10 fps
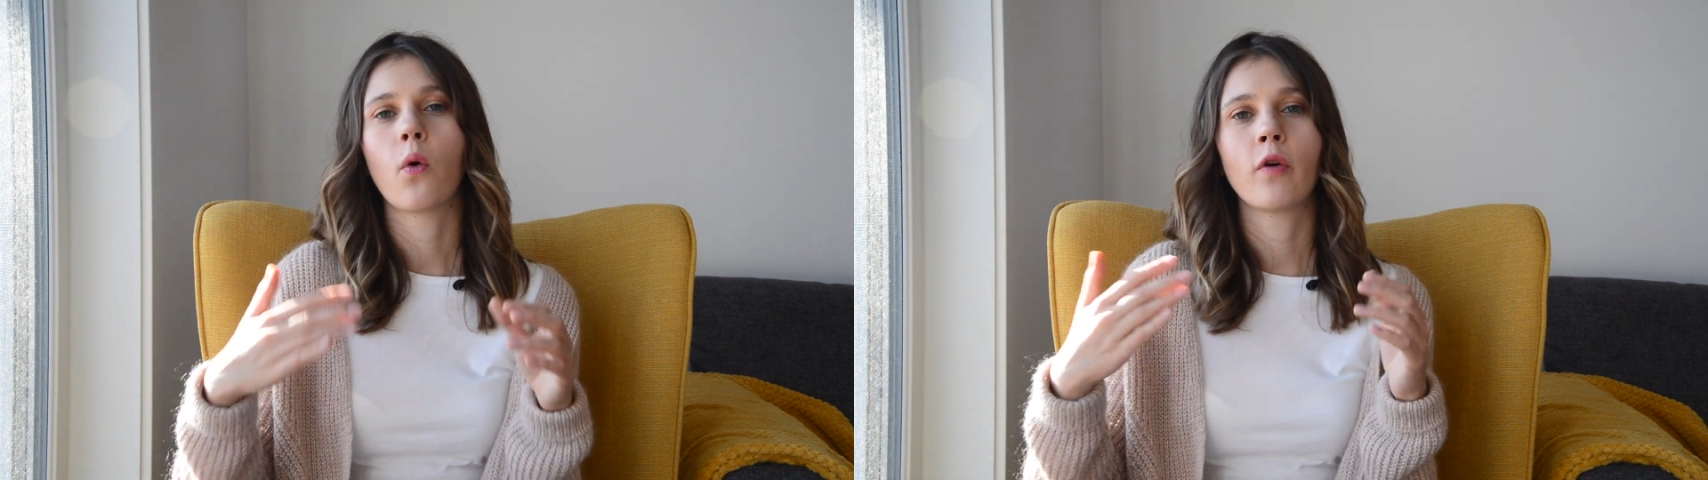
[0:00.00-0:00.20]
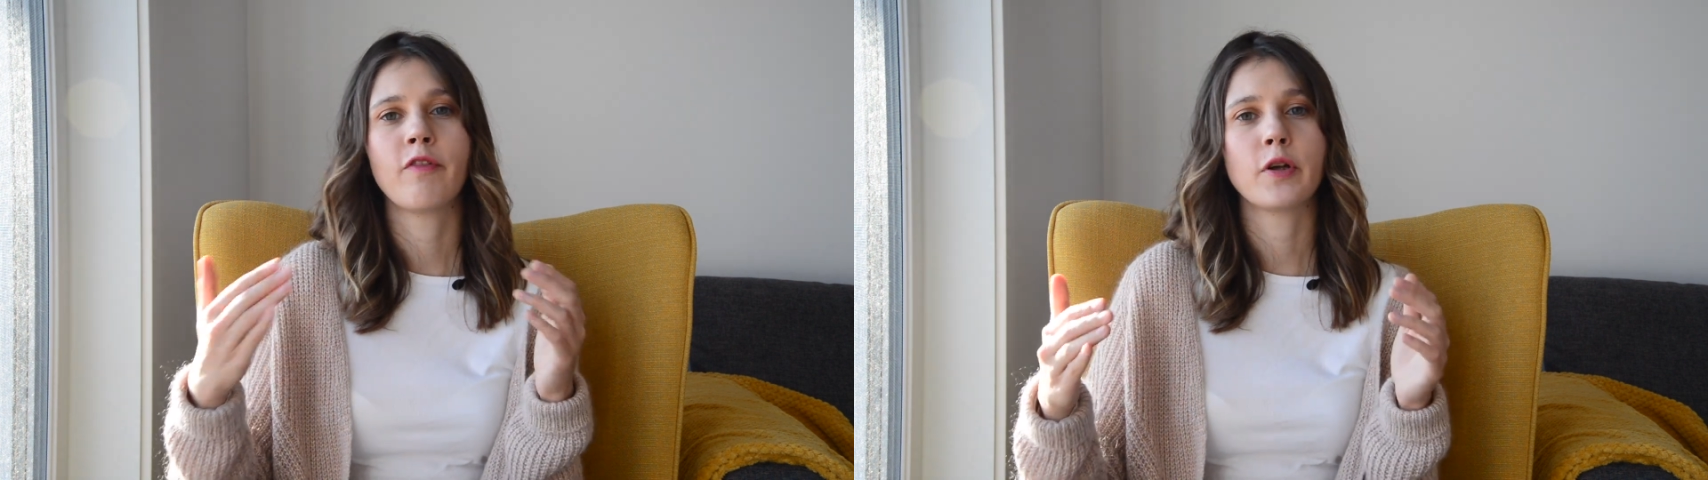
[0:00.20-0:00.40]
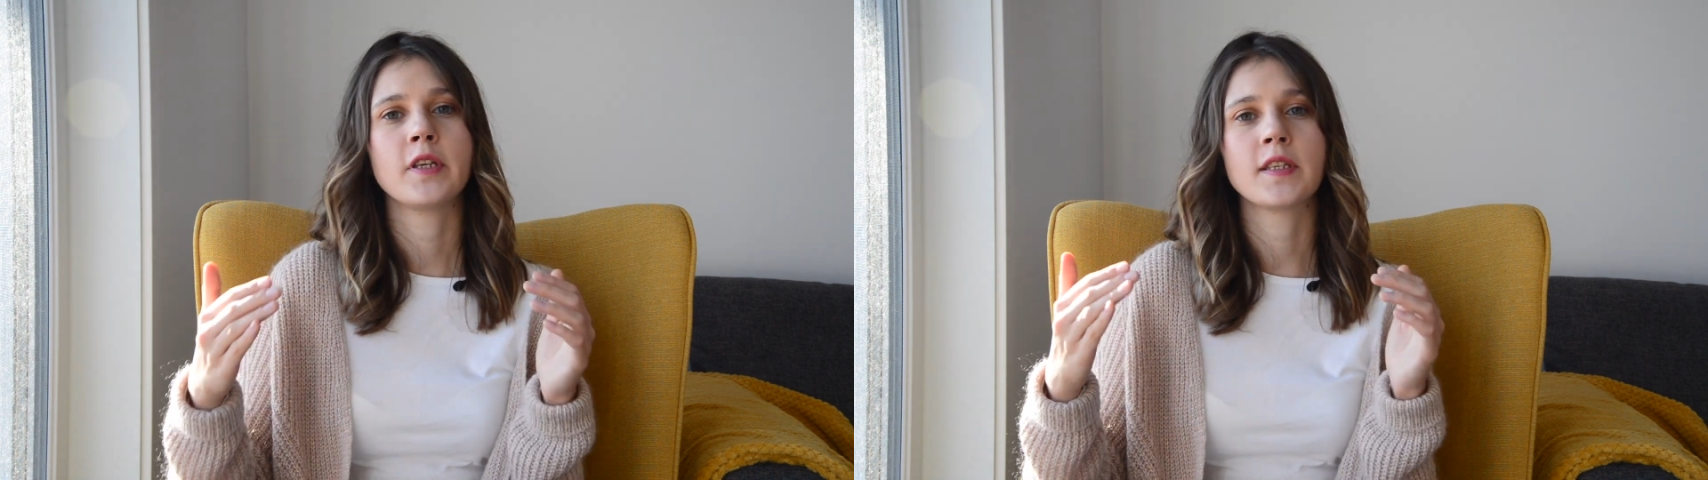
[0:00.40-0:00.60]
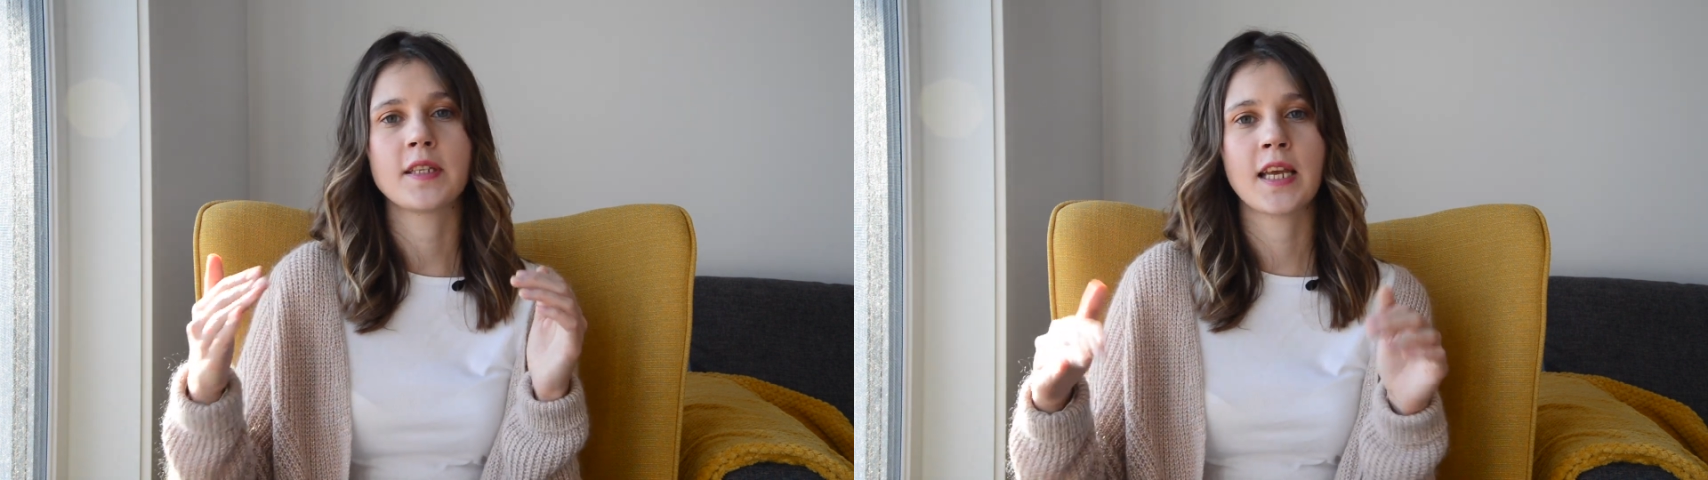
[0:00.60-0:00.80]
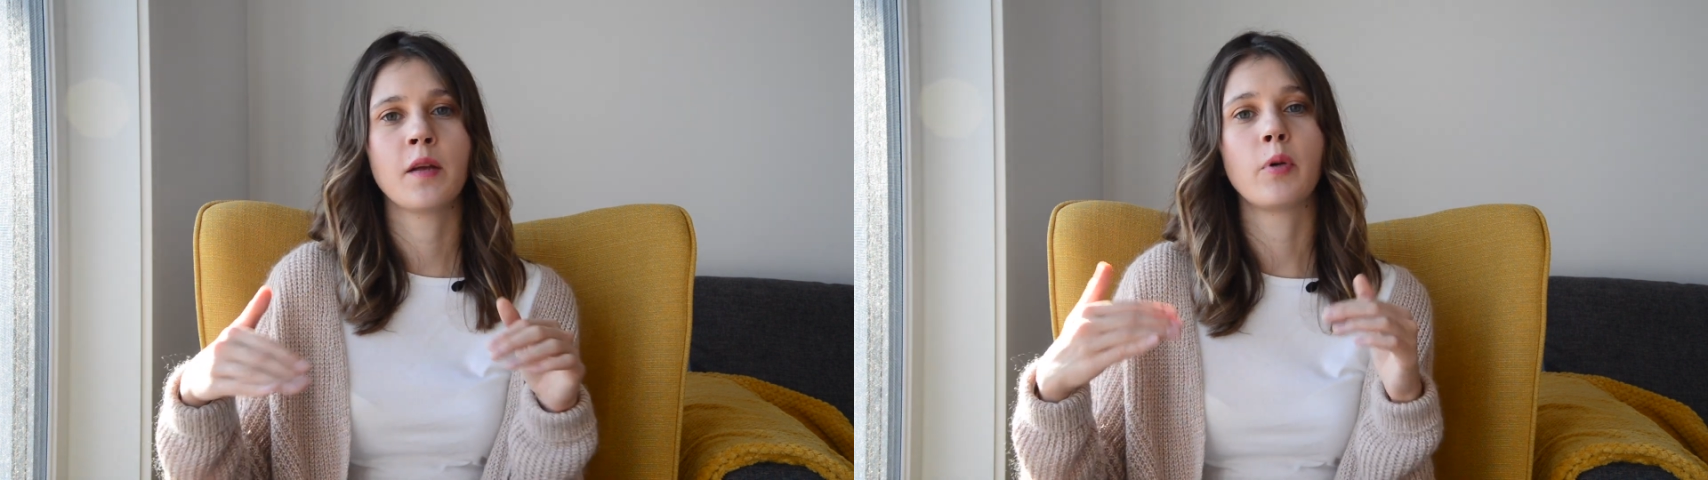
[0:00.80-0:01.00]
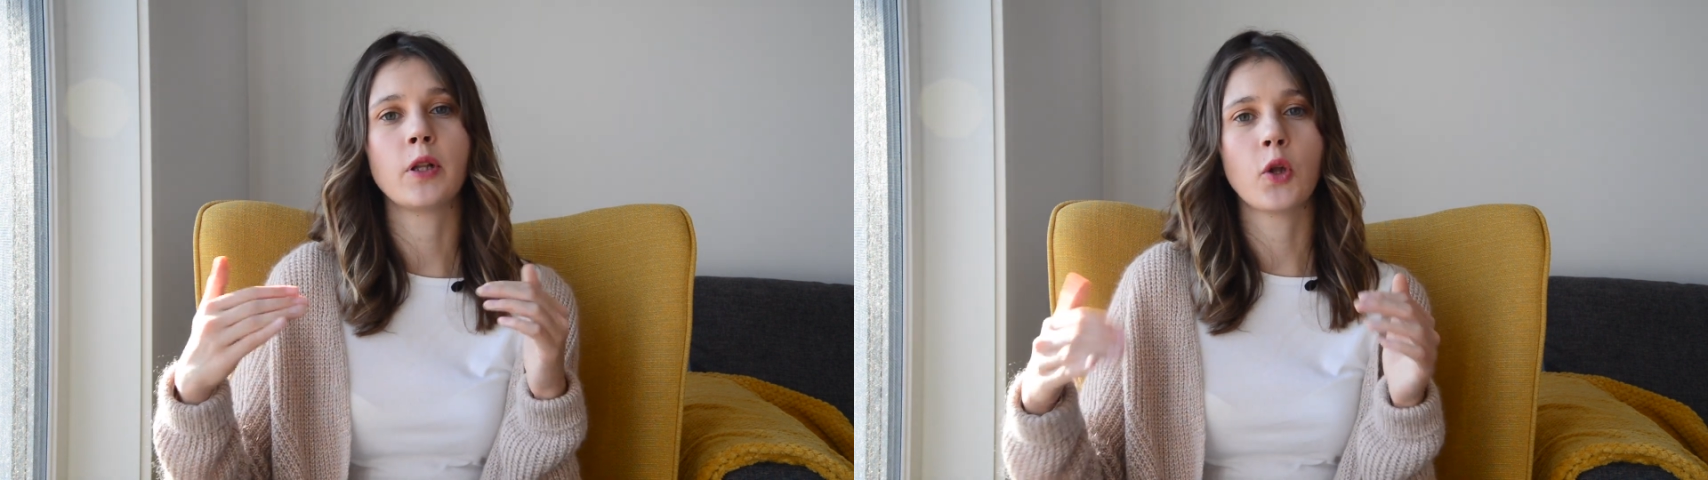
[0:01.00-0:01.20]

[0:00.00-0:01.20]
or very sustainable